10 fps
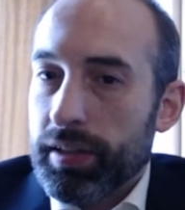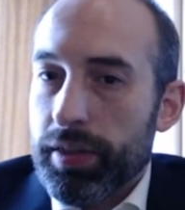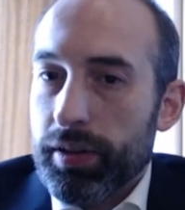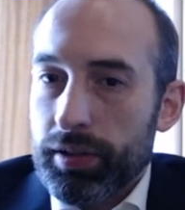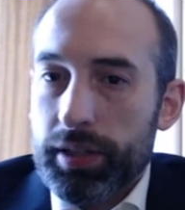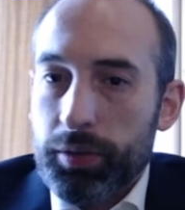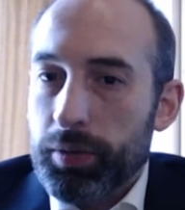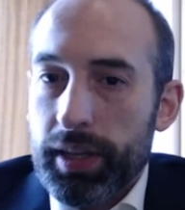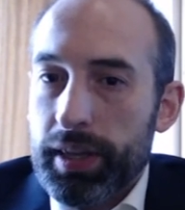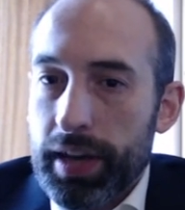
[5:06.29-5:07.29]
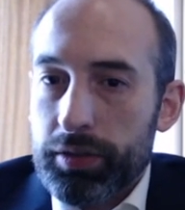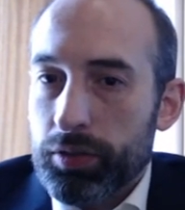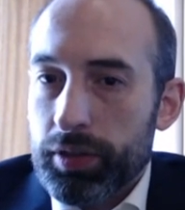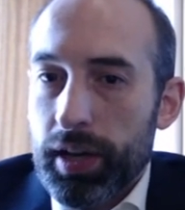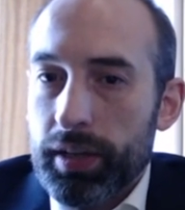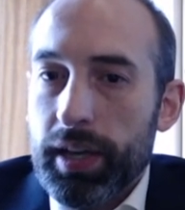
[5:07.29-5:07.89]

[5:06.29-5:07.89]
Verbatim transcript: authority within that order